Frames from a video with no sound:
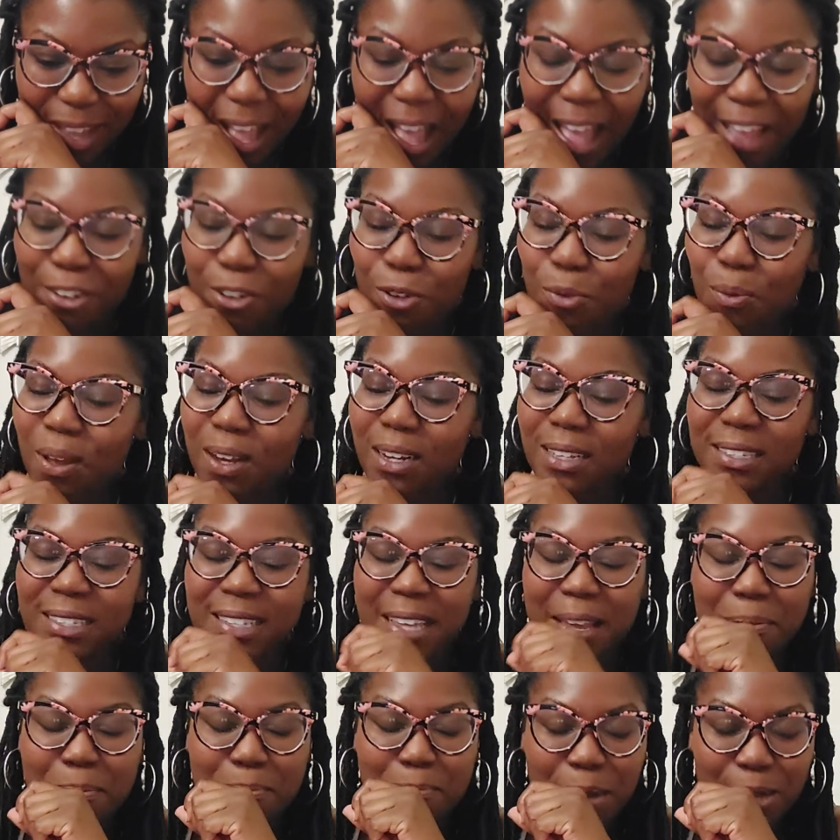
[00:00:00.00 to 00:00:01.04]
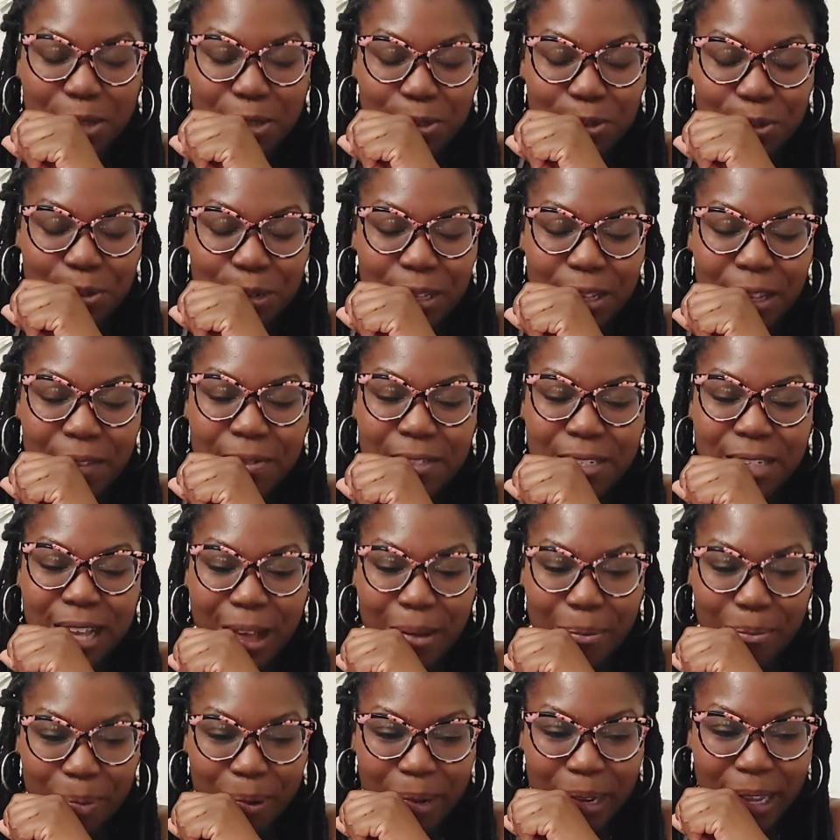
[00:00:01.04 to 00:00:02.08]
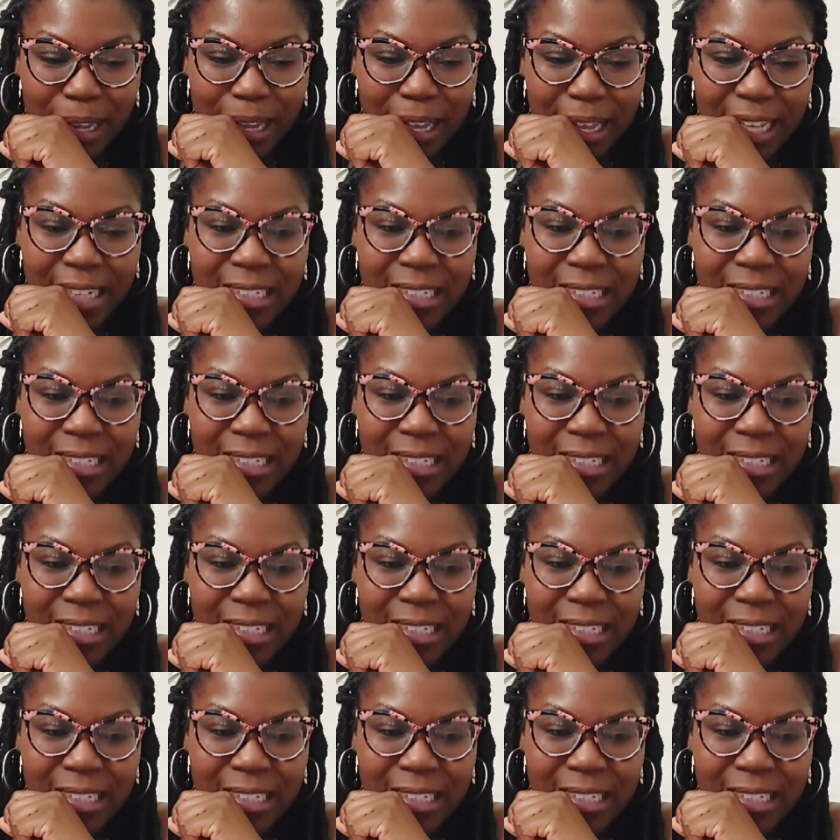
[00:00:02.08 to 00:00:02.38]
I don't want to say misery loves company.